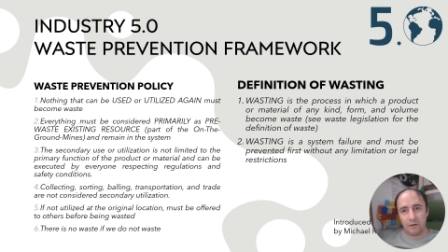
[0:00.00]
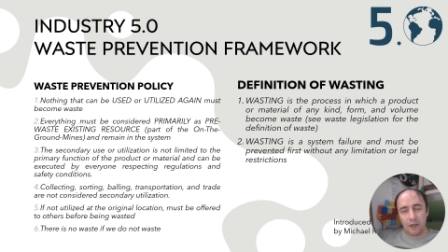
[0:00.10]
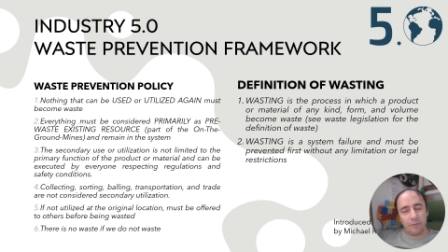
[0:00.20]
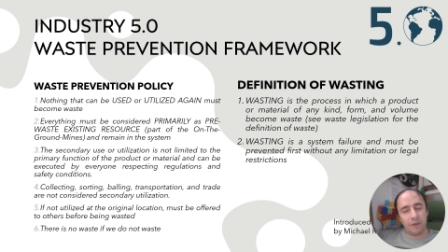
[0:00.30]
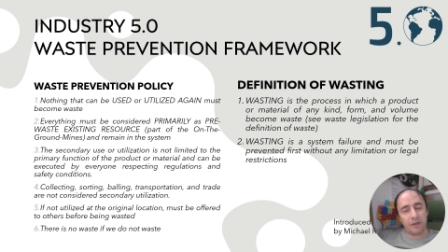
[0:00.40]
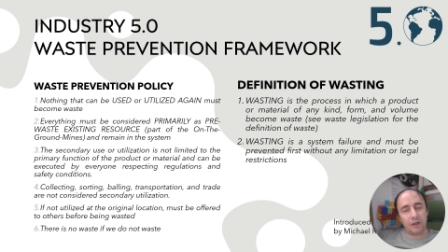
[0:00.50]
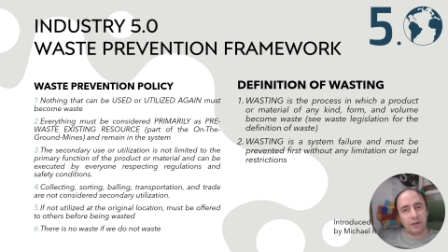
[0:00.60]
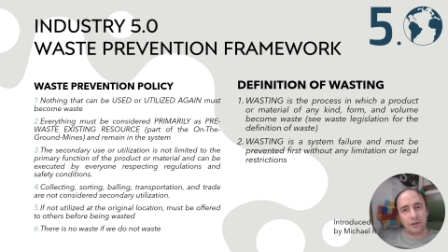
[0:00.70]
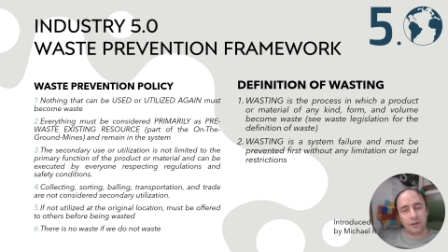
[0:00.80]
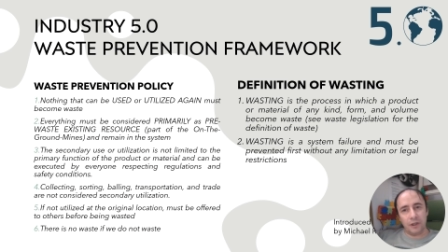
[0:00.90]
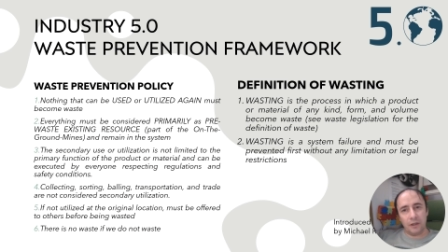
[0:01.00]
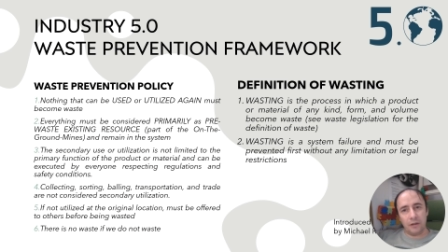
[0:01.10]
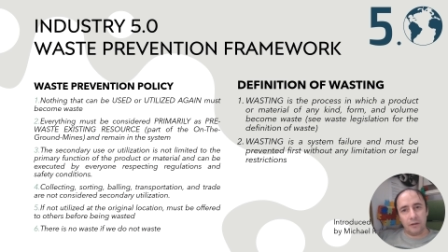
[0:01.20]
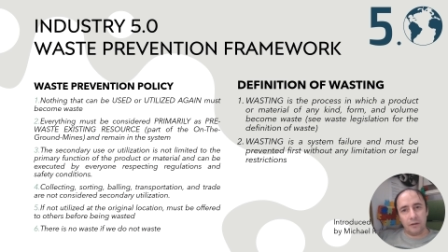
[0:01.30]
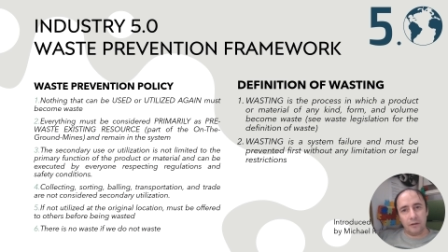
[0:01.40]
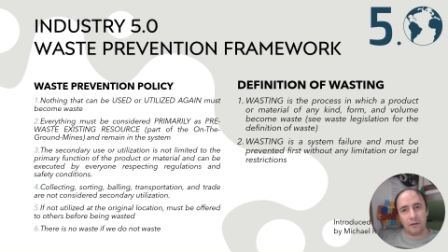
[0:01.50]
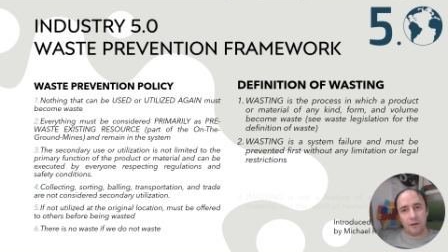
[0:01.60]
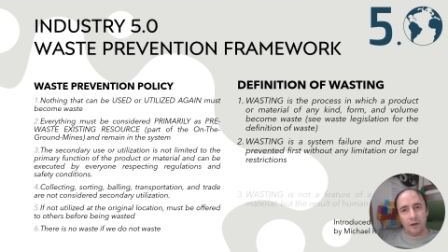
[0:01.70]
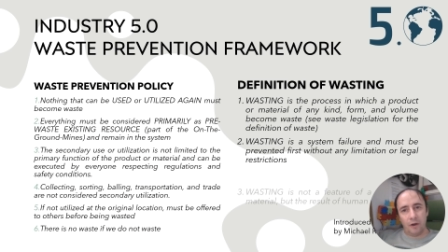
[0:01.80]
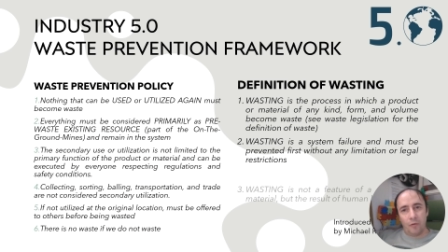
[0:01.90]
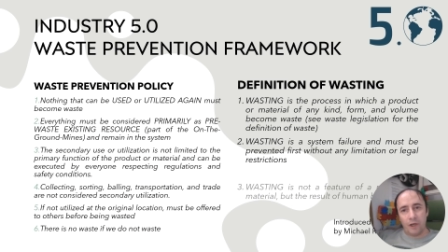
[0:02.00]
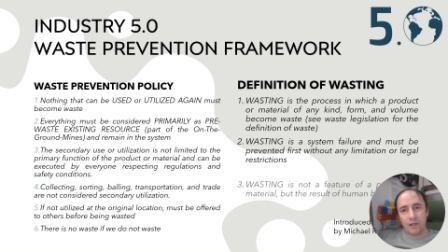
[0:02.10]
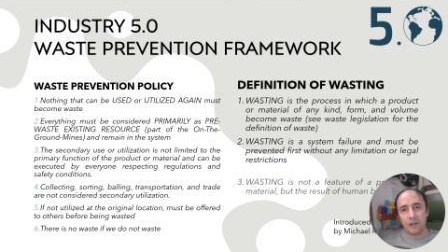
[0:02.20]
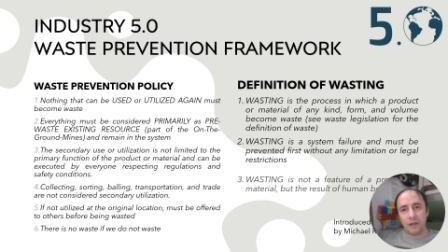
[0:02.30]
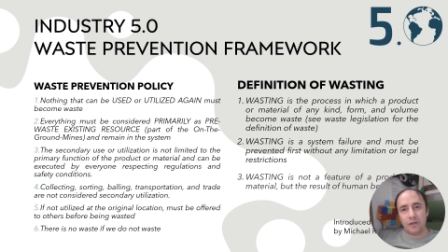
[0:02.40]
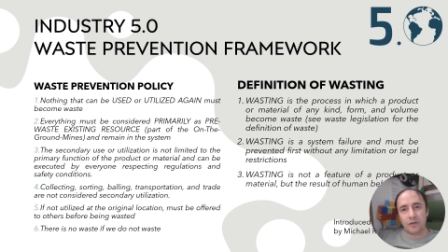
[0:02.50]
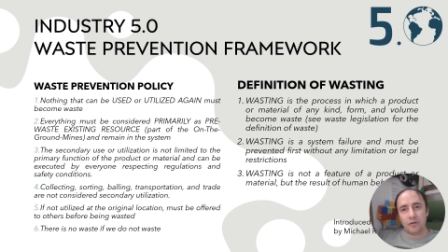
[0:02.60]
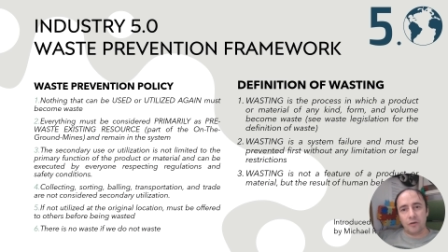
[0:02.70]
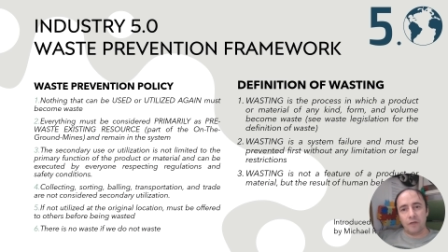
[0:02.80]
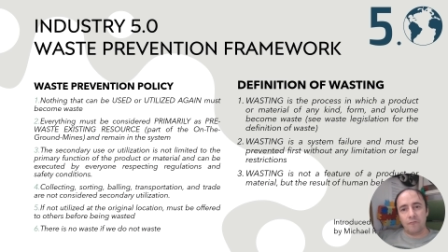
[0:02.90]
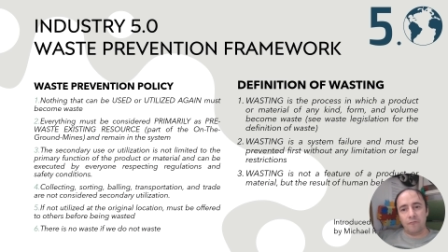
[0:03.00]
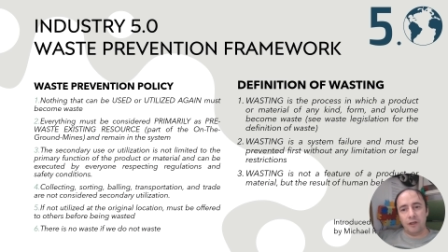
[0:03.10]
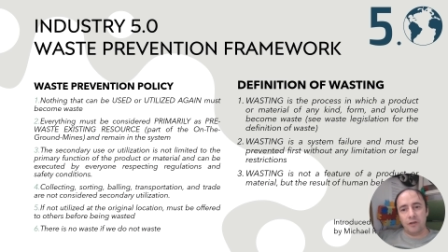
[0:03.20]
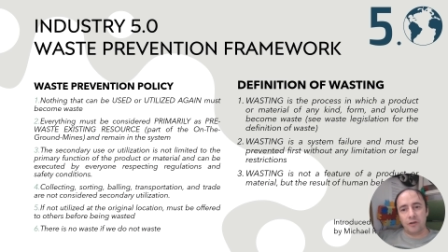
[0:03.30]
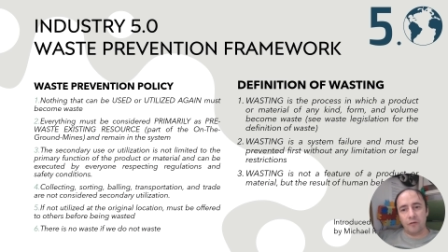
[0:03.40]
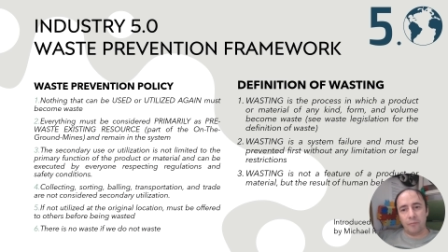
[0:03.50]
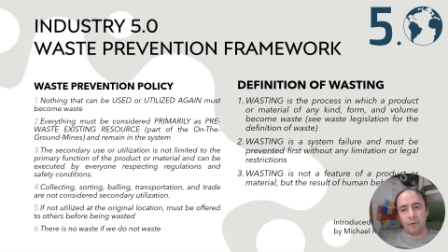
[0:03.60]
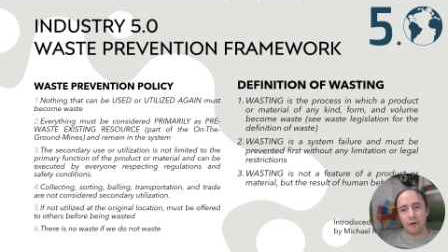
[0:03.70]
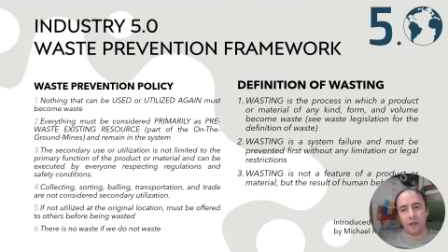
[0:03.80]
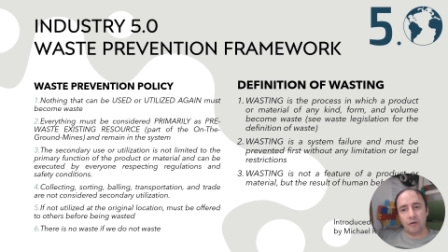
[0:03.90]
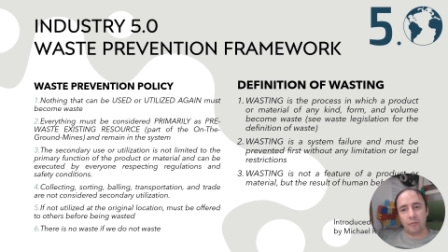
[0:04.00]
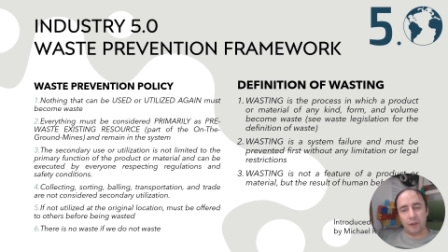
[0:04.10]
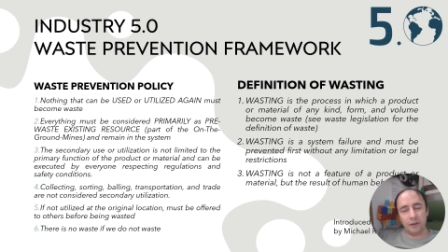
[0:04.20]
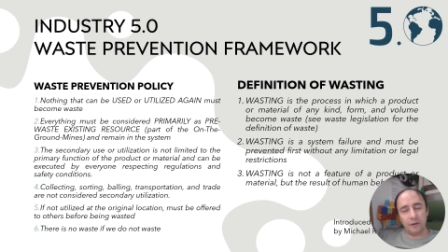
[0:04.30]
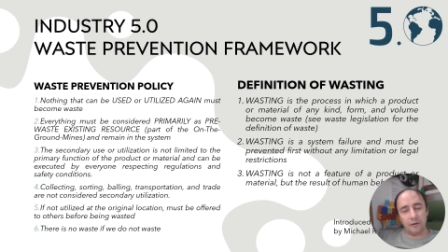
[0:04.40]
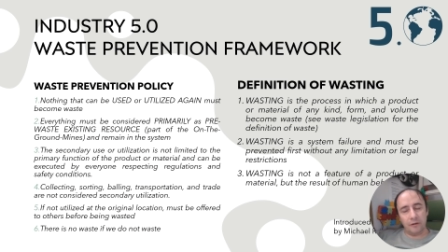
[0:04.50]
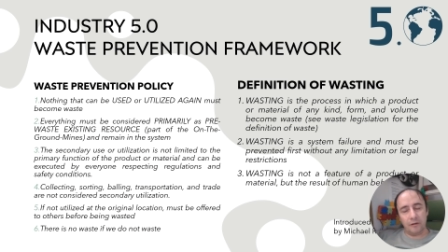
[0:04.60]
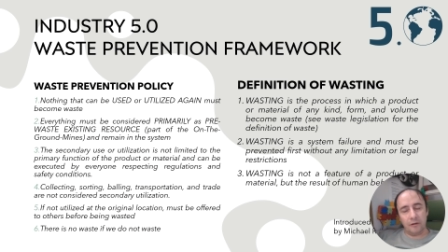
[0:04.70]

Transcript: And please understand, wasting is not a feature of a product or material,